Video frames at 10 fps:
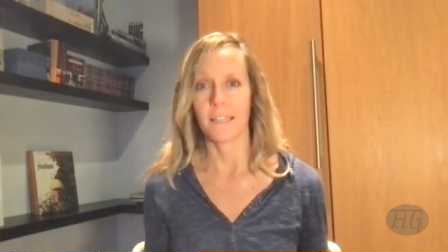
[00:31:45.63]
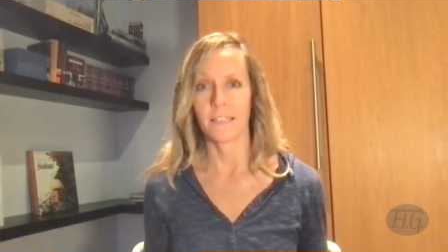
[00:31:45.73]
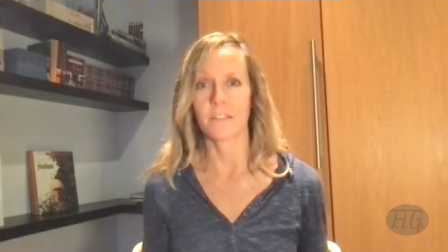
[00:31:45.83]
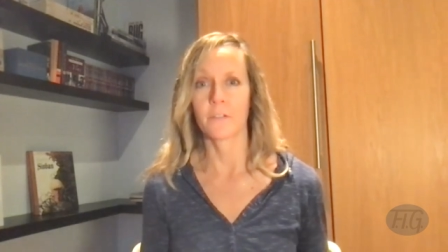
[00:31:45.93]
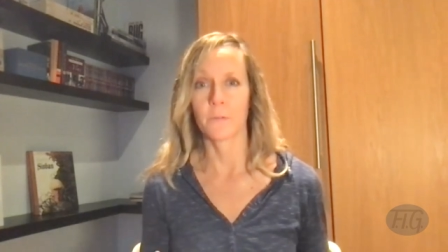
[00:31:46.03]

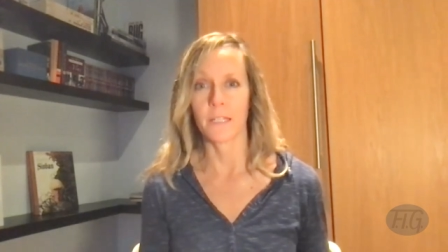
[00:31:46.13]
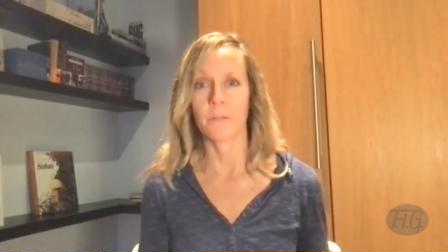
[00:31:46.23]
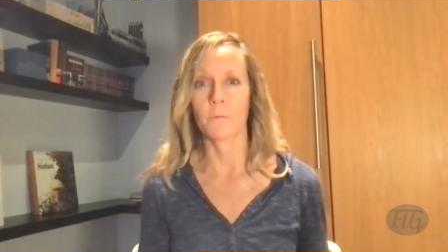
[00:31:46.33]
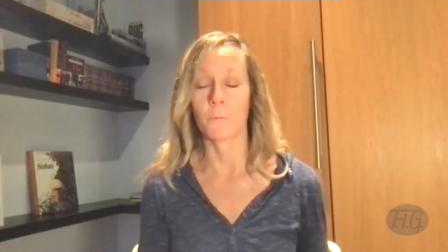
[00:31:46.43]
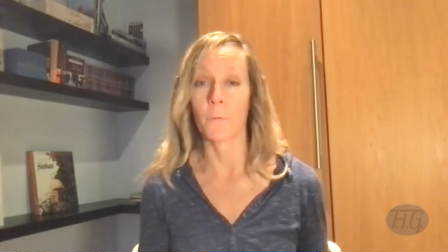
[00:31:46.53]
into
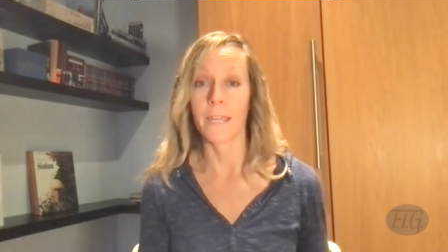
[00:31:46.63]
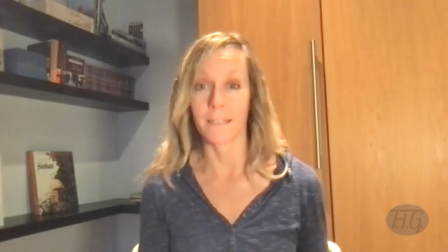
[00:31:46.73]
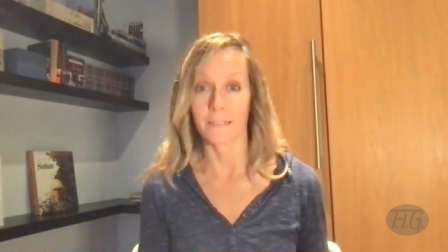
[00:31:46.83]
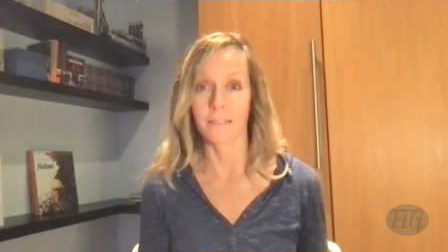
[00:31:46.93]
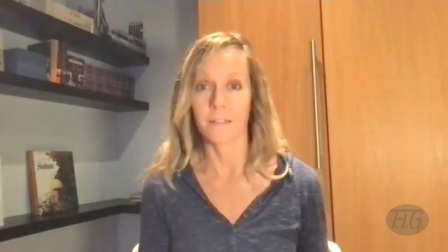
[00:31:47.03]
equal
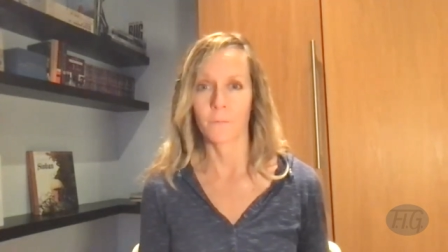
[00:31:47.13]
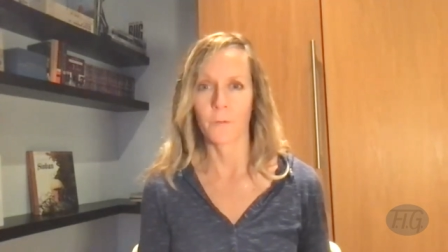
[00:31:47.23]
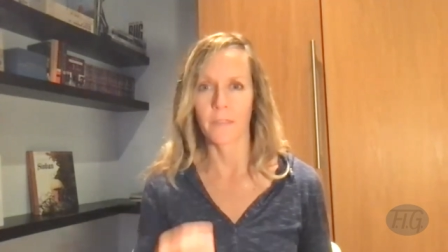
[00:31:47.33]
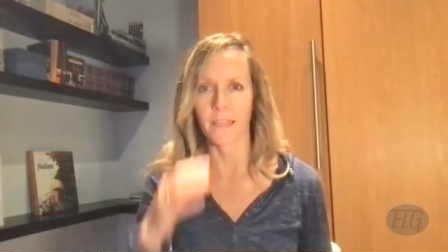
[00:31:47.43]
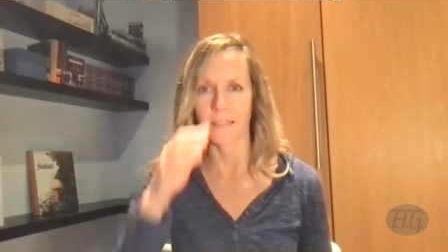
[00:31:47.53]
weight
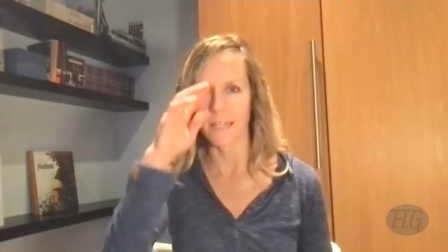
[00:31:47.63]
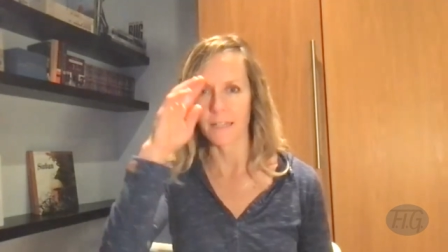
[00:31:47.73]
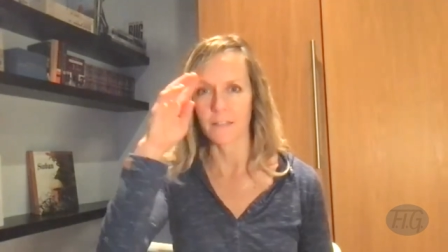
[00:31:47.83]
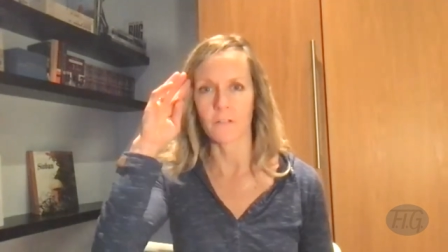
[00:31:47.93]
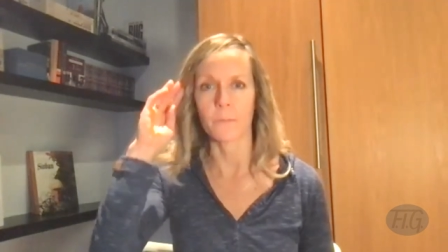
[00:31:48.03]
with that
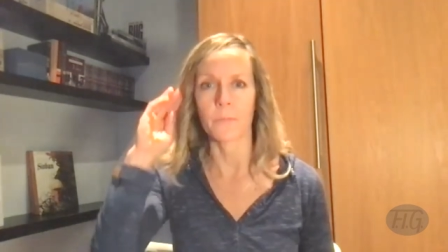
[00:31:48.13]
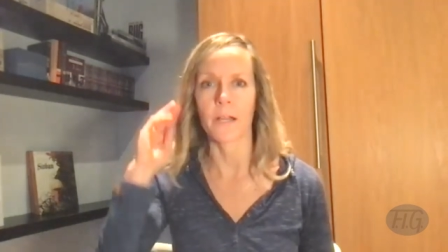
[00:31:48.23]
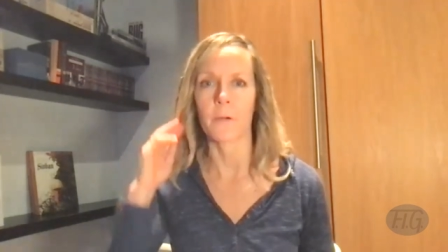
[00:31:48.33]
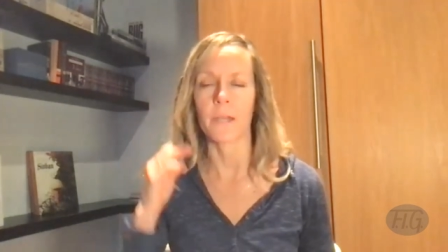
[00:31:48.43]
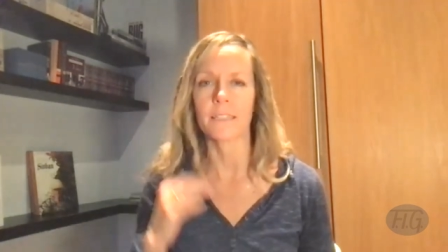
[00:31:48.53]
technical
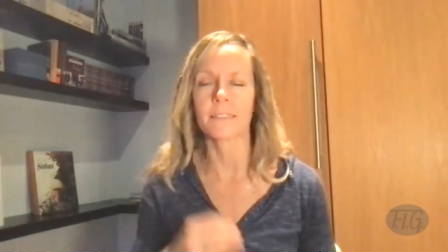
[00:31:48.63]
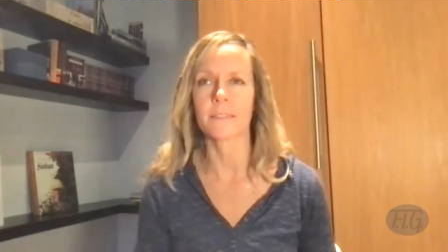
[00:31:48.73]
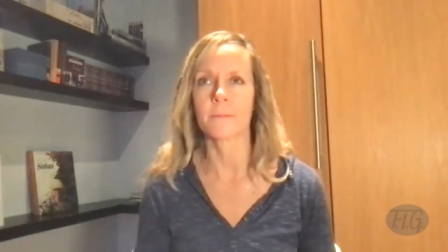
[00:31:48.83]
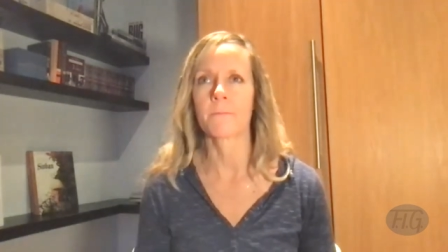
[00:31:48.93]
prowess.